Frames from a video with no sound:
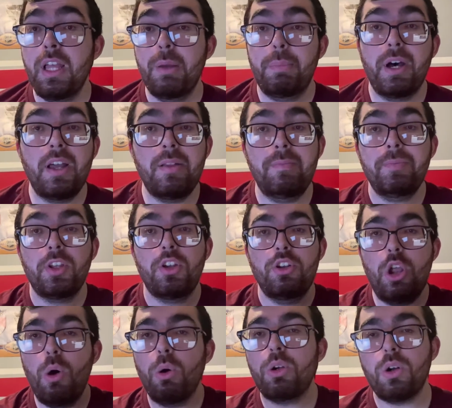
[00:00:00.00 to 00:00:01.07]
But
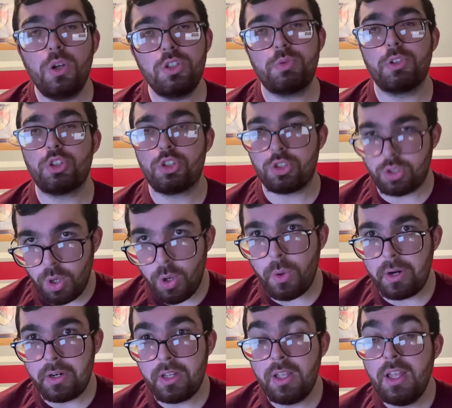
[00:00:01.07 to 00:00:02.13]
no goals were
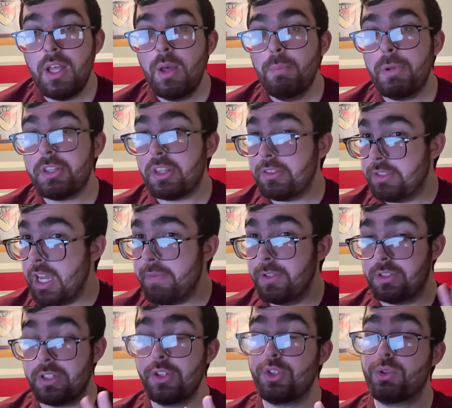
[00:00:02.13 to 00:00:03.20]
scored, but the
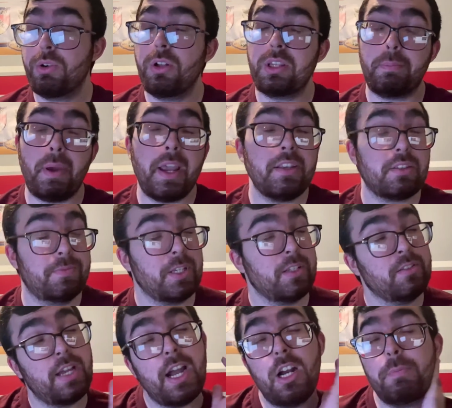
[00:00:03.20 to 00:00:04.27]
Devils controlled the pace of the
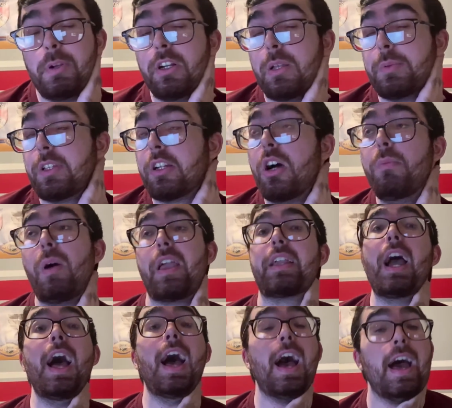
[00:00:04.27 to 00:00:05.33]
entire period. I was like, oh my
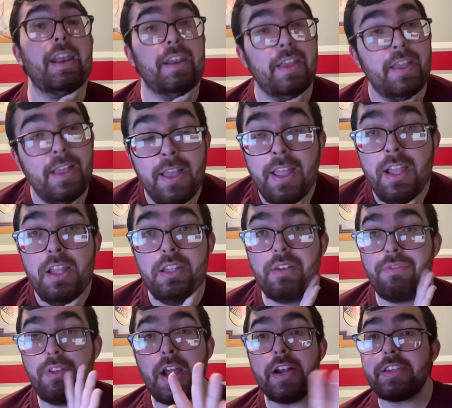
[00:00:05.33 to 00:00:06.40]
god. The
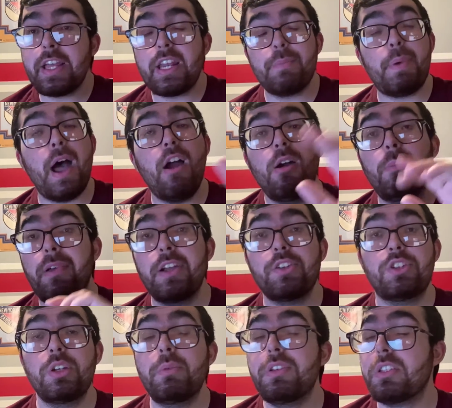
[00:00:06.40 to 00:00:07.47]
Flyers had a power play
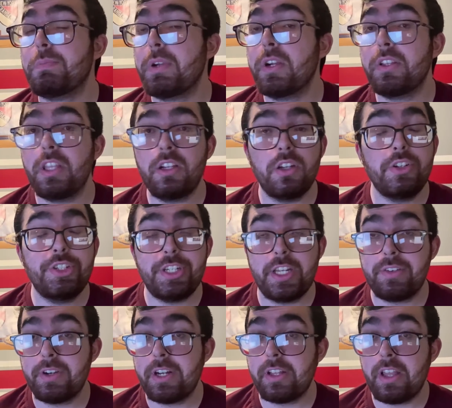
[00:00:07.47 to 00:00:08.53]
too in this period. They couldn't
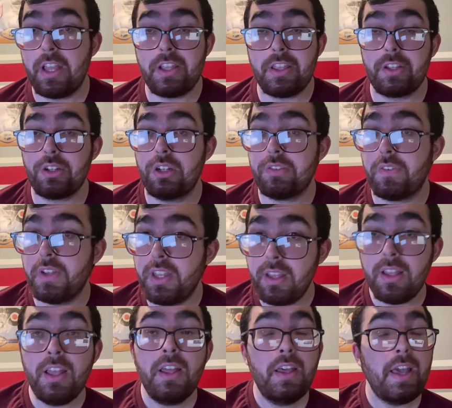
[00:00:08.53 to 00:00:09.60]
generate anything off of it.
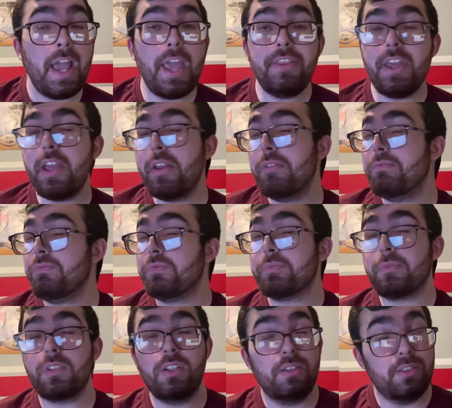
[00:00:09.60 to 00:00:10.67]
And then
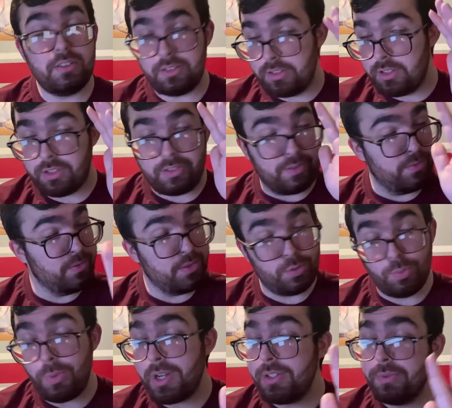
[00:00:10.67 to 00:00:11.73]
this
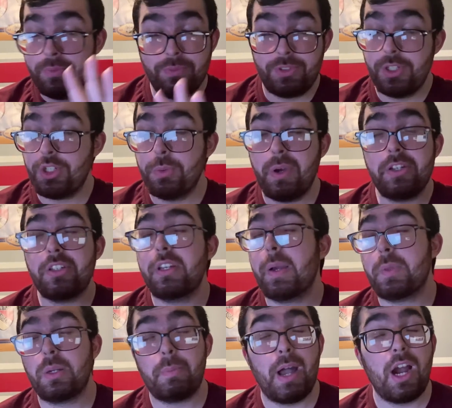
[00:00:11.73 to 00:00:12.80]
this one situation
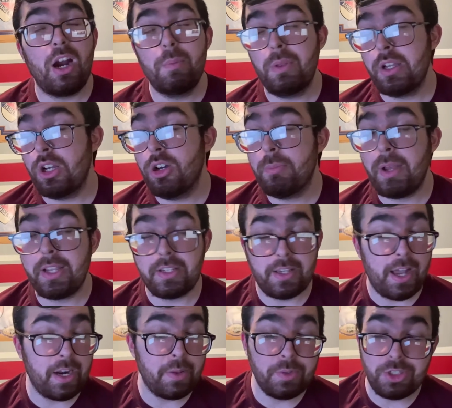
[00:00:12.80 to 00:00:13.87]
after the power play, oh my
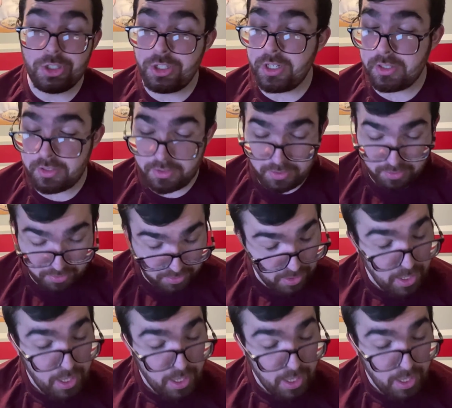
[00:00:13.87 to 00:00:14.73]
god, it was just